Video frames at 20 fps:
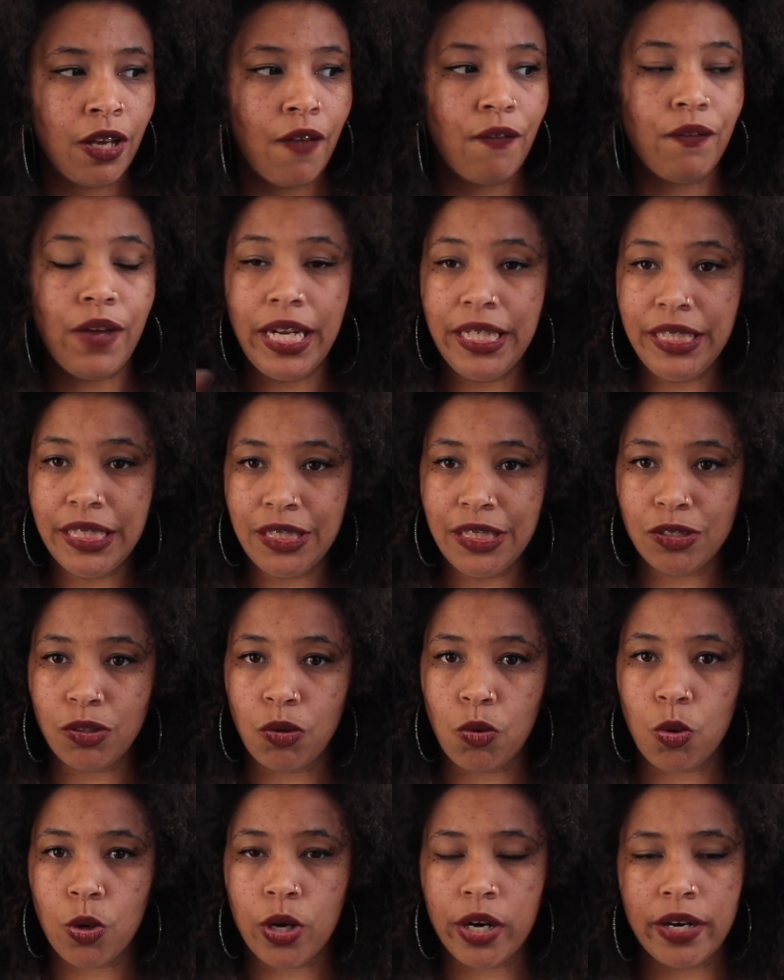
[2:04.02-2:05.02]
find it
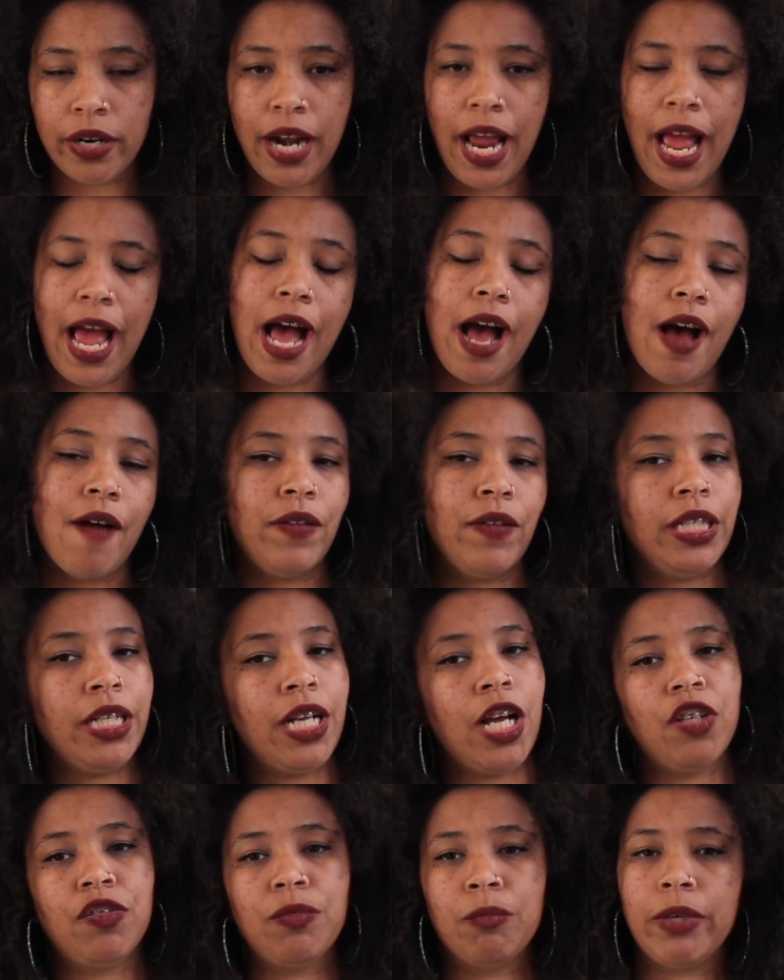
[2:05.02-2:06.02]
or have
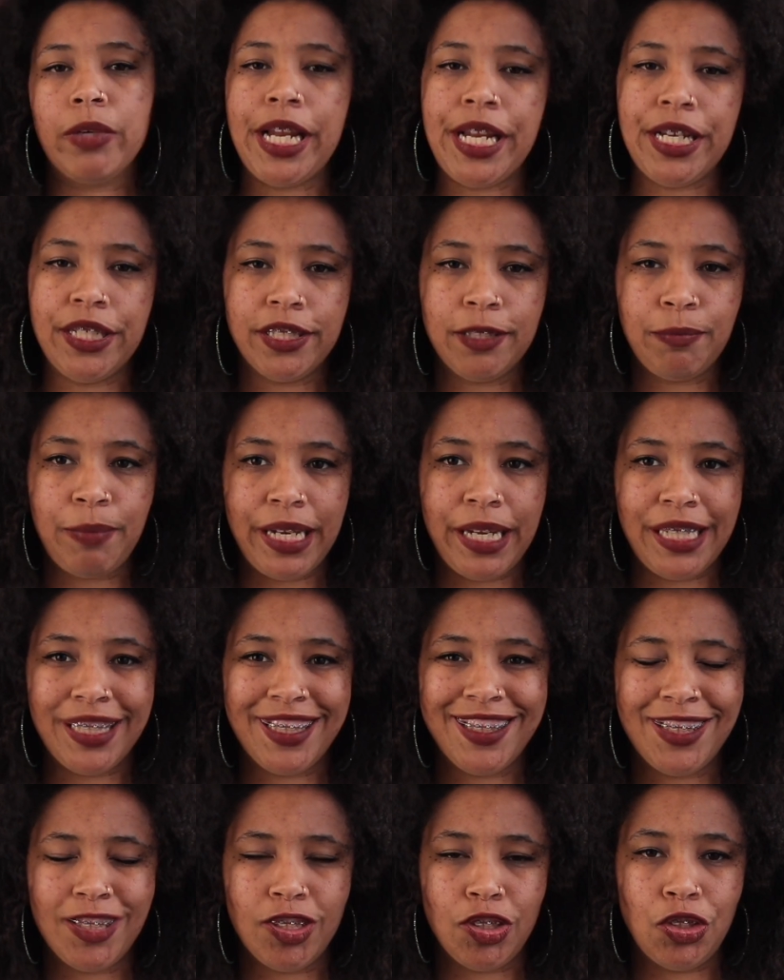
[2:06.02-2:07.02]
enough brain
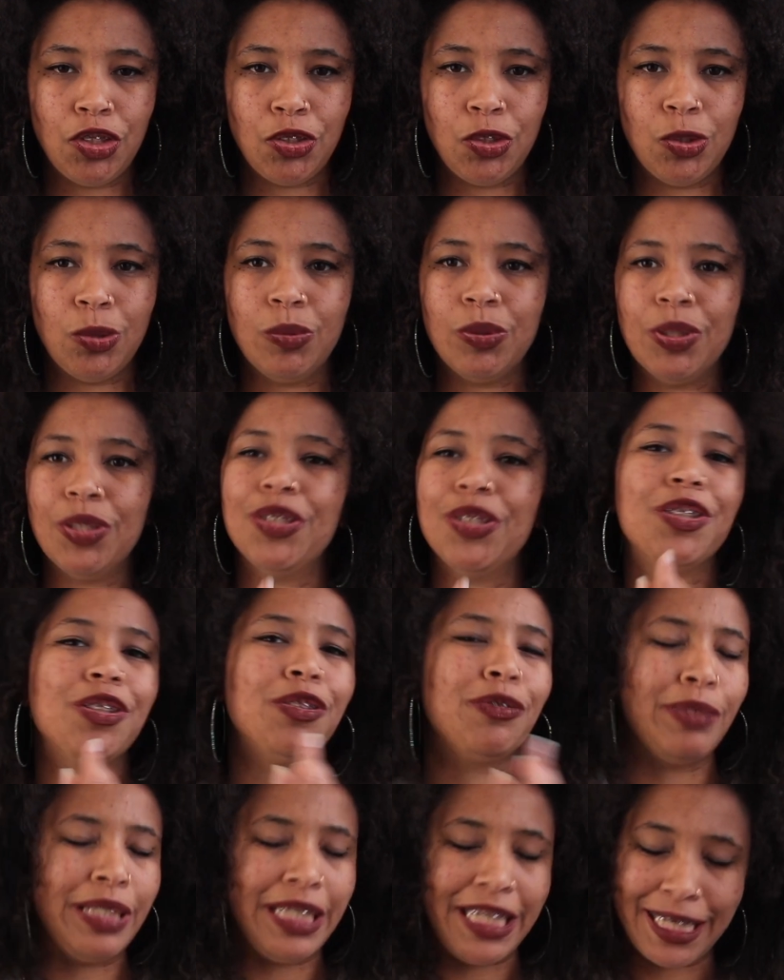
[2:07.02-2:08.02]
space to
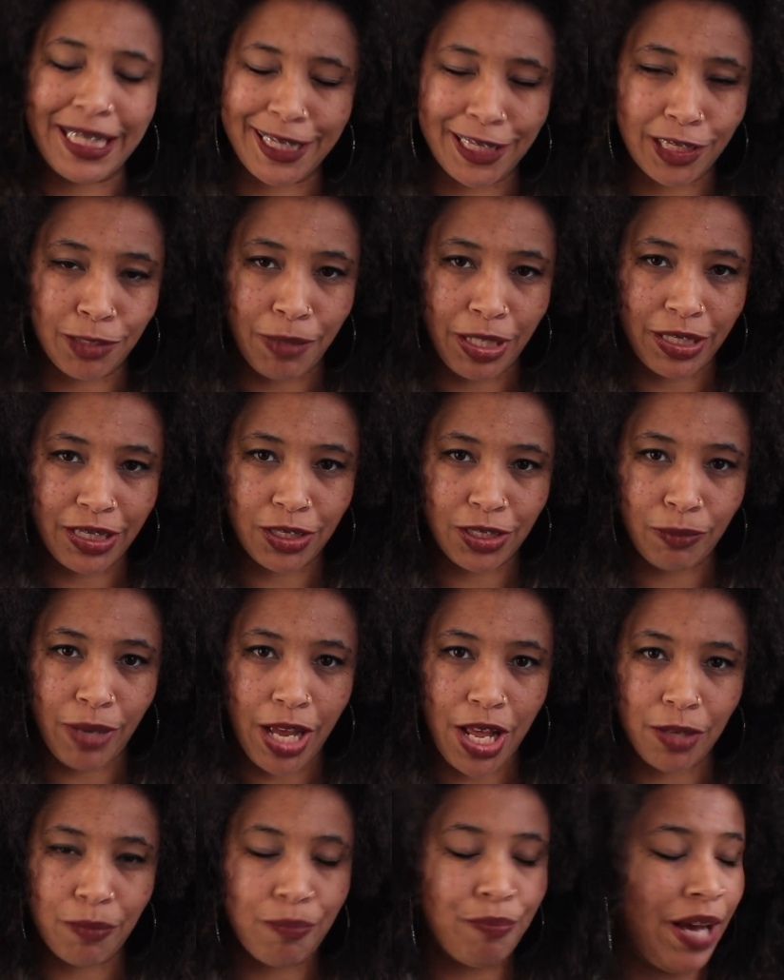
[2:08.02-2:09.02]
read it this month as
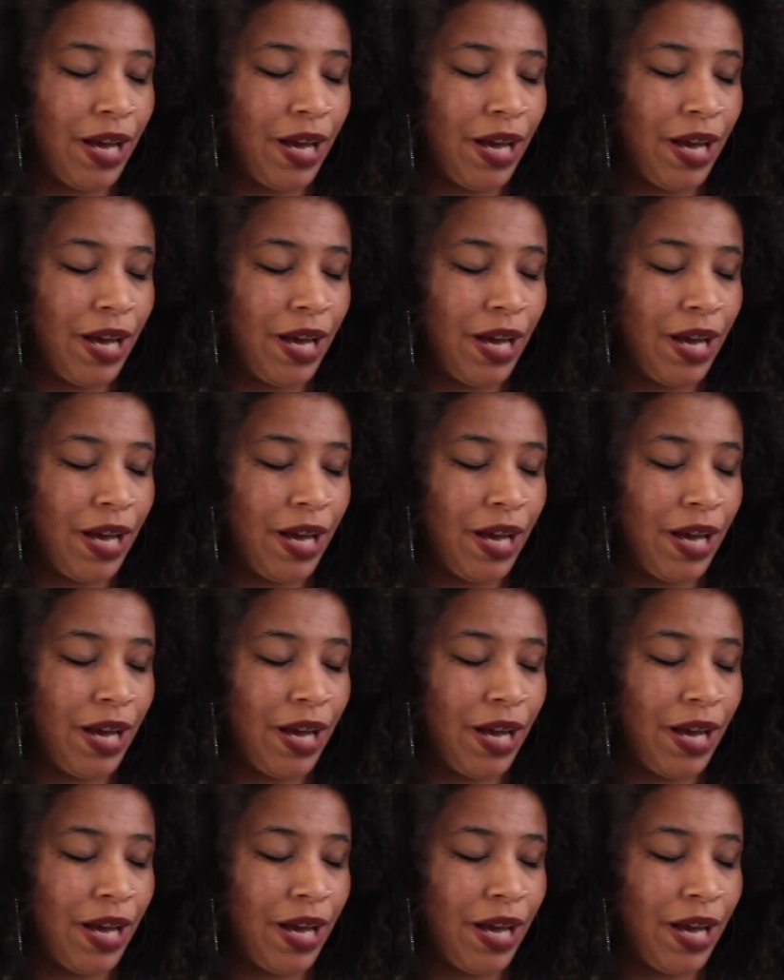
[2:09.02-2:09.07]
well.